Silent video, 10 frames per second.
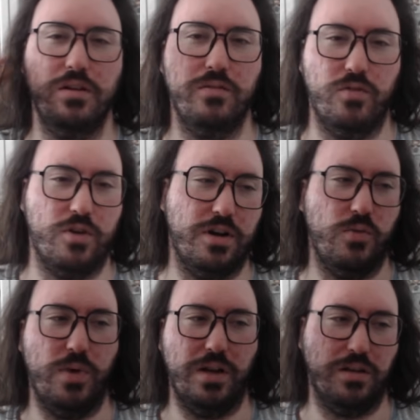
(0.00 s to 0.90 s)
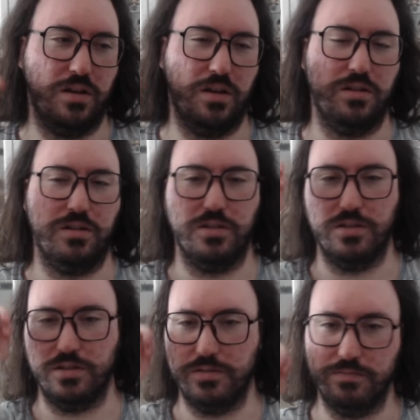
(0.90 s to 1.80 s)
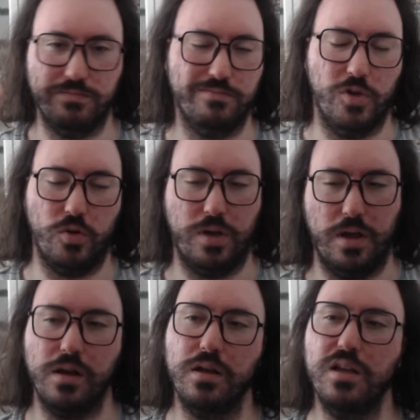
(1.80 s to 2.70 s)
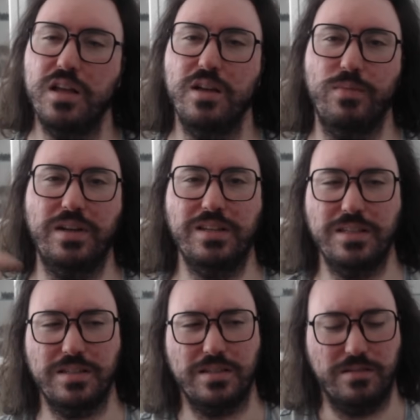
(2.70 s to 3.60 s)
$400 million, okay. But this is,